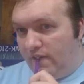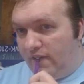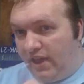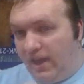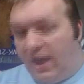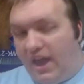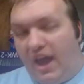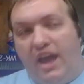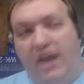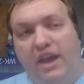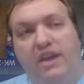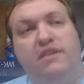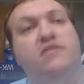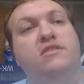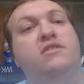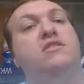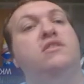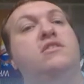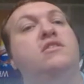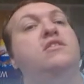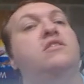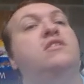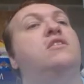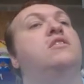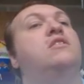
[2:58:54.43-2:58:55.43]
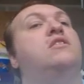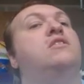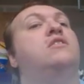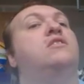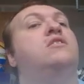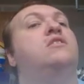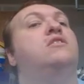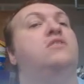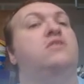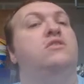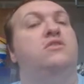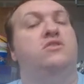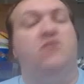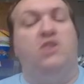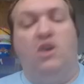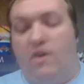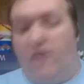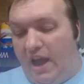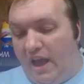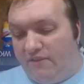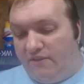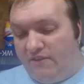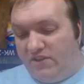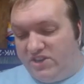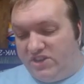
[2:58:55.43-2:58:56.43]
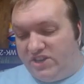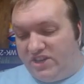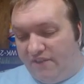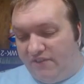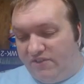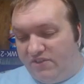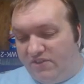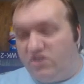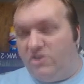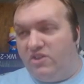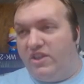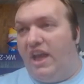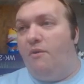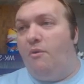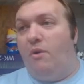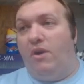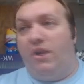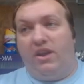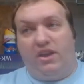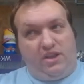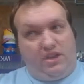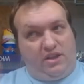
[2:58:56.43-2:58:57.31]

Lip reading: Okay. So how much damage? Hold on. I want to.